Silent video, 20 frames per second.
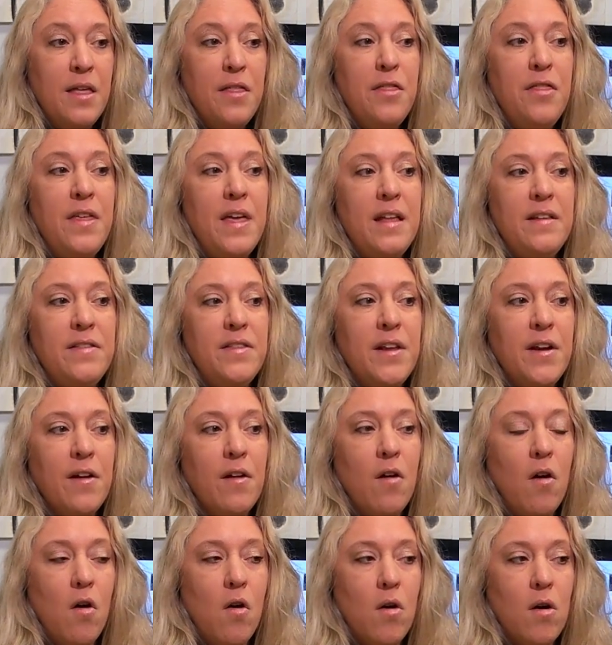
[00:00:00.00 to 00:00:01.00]
Then
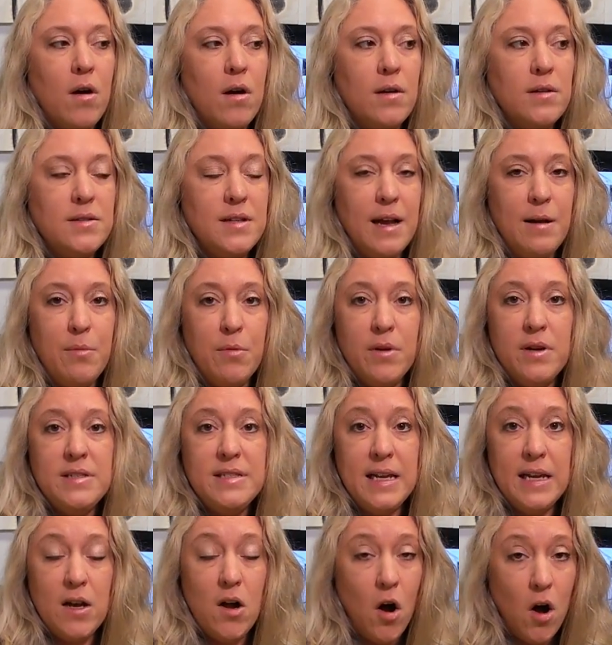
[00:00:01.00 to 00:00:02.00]
there are
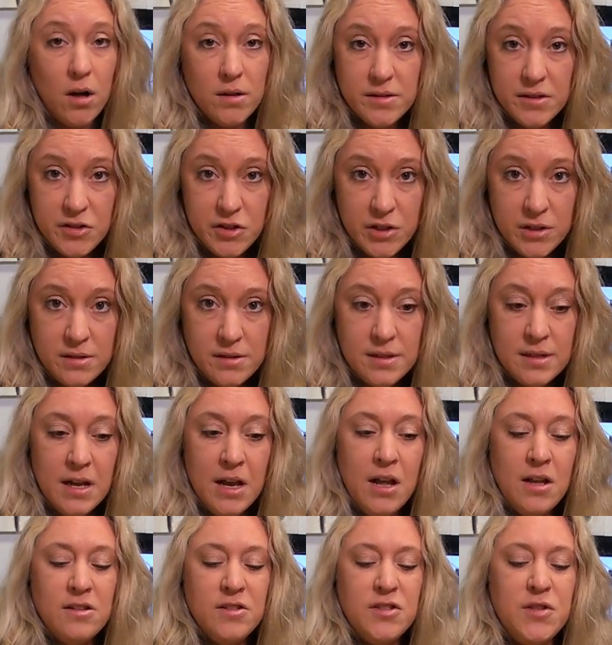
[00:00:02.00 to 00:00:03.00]
libraries in colleges.
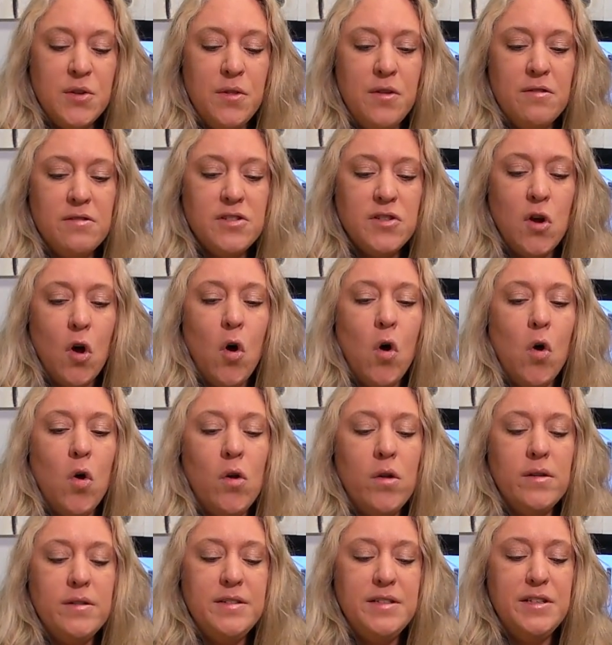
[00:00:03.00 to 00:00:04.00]
So there's
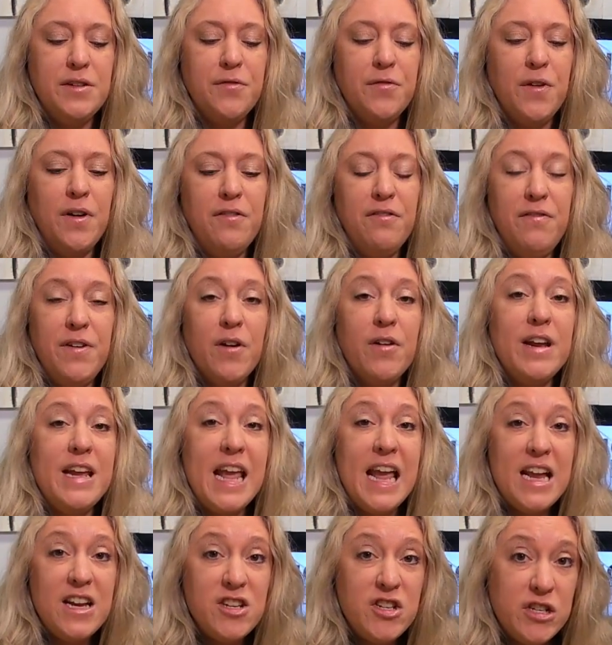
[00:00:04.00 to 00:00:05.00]
all different
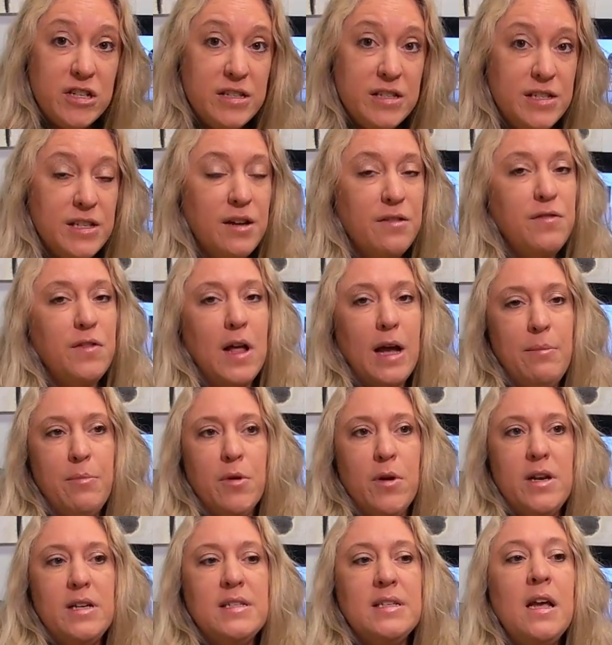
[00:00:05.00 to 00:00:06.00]
variations of
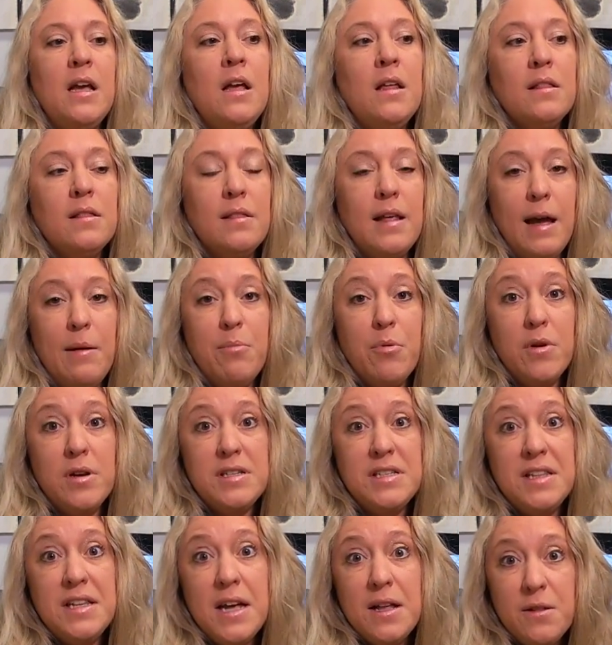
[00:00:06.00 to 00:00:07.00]
libraries.
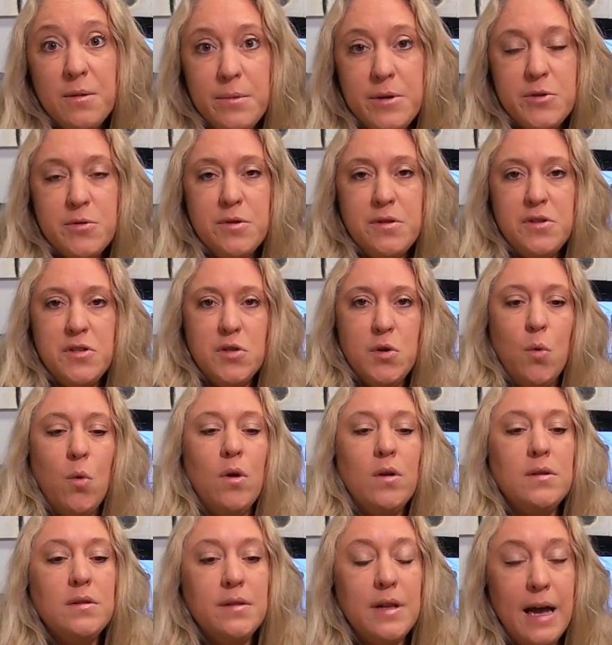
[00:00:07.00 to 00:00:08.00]
Libraries in the elementary
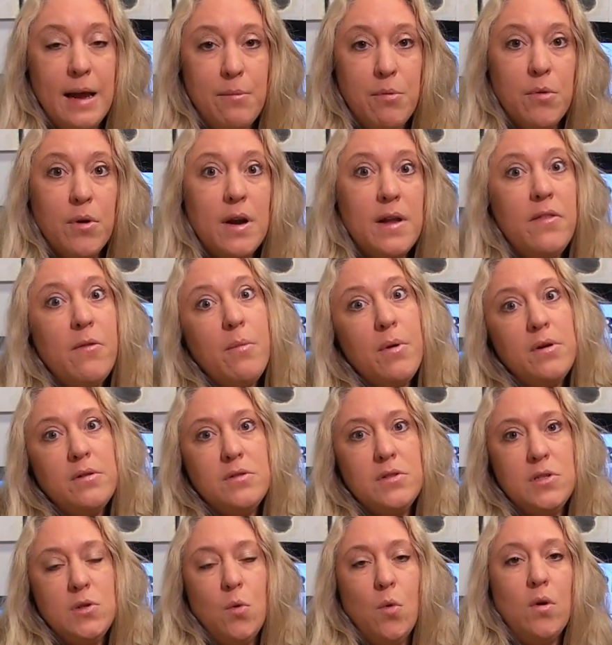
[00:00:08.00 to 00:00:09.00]
school, library in the middle
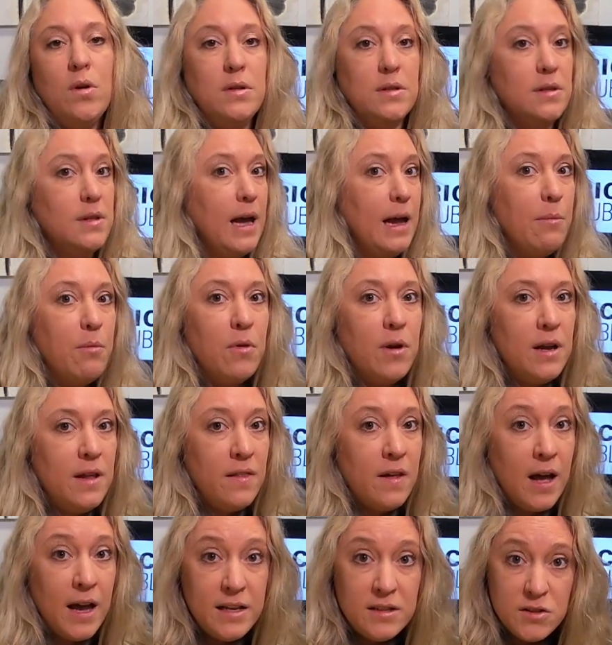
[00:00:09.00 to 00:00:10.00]
school, library in
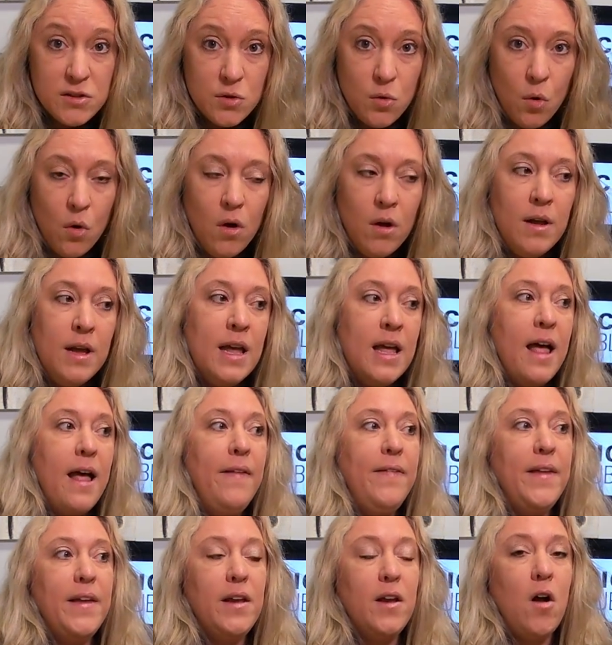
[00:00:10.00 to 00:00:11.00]
the high school,
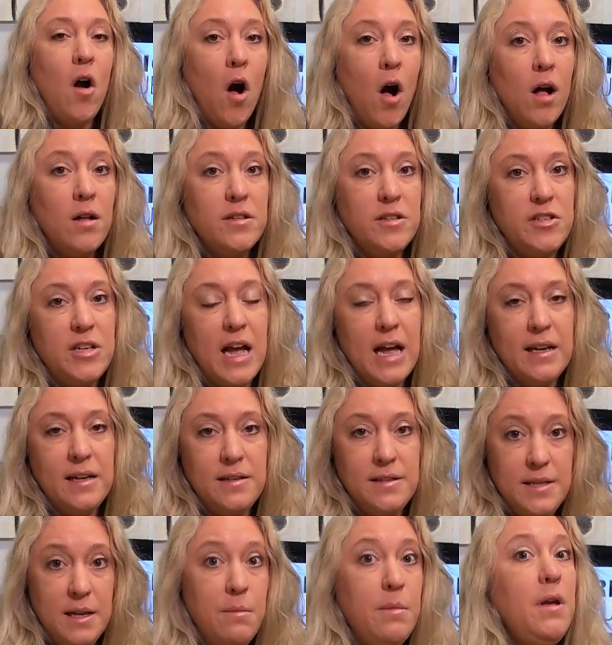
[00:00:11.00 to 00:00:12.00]
and then college,
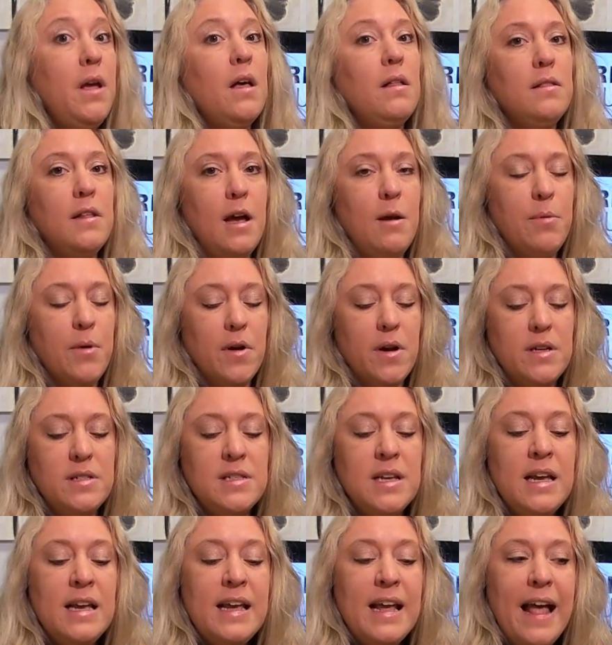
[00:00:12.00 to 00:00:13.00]
academia
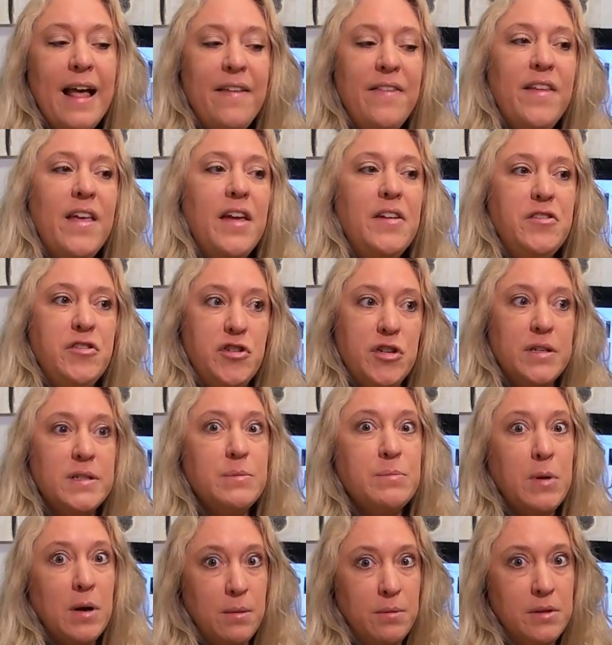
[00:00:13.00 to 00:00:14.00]
libraries, and then
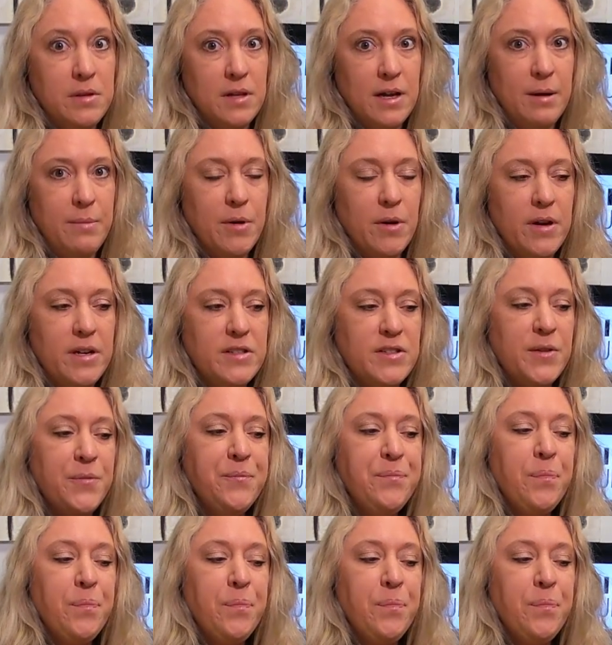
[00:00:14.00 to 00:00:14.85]
just public libraries.